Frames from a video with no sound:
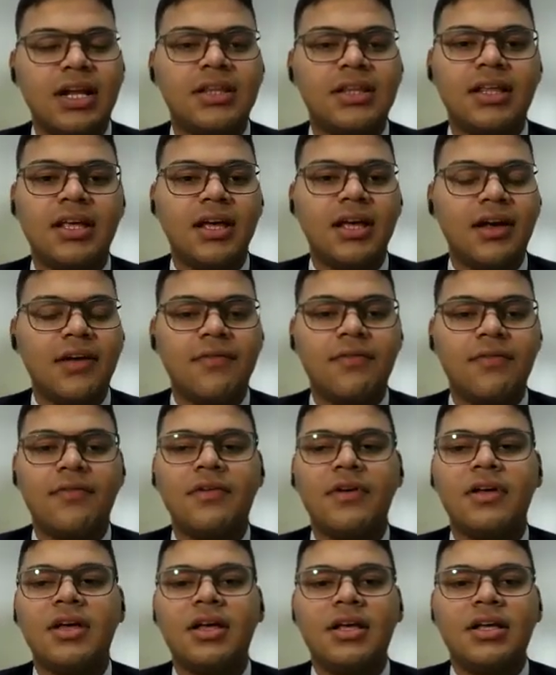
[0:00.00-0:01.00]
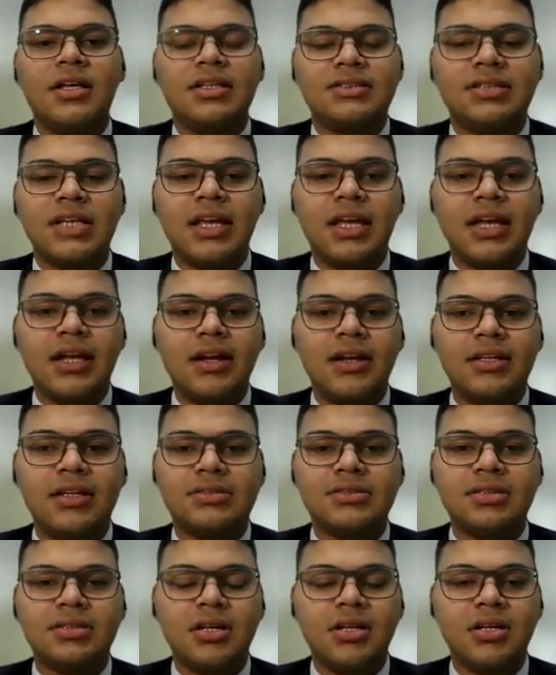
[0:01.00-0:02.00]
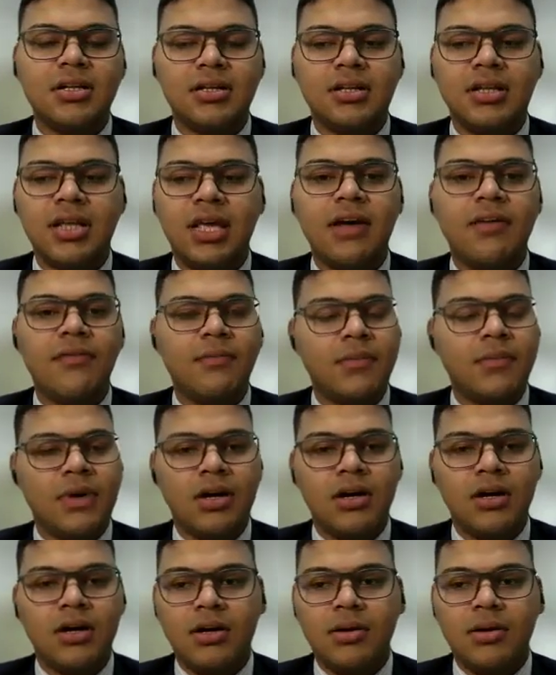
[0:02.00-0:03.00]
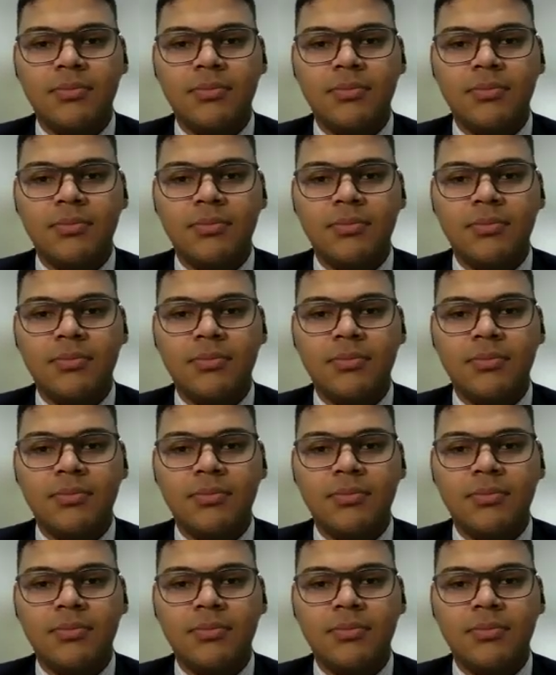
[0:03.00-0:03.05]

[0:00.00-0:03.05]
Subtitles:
that they have. Second is they have